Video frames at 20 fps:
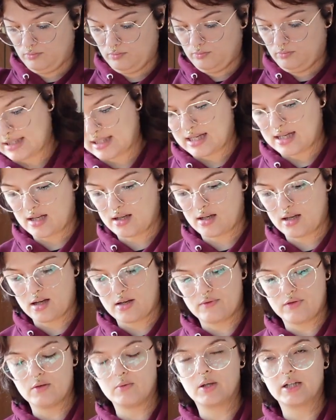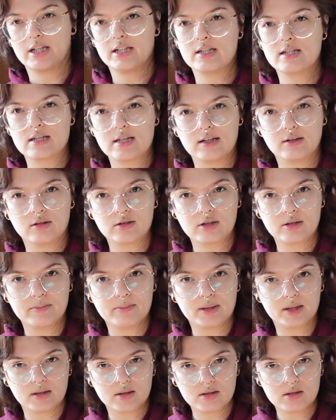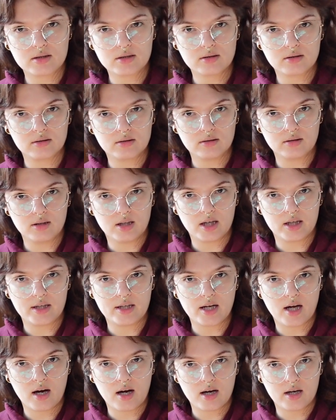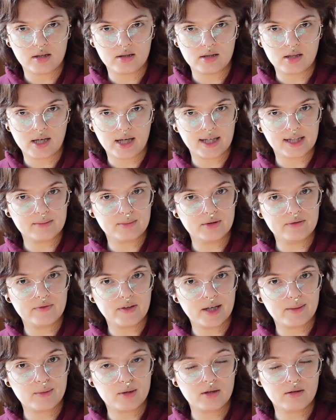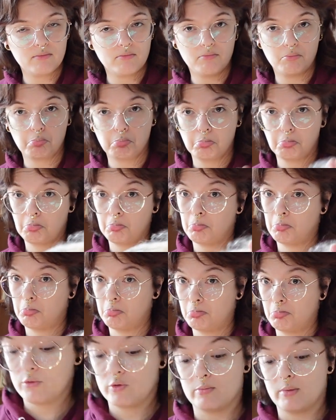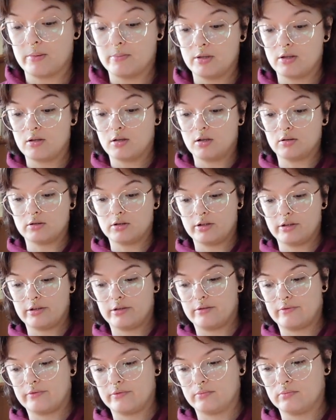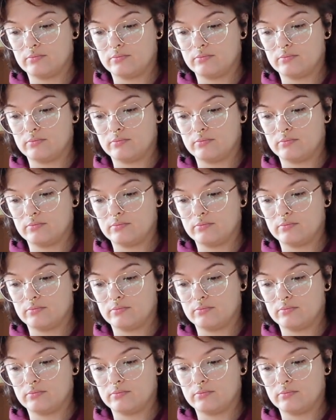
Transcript: It's like if you wanted silk, but a non-animal fiber, this might be a good alternative.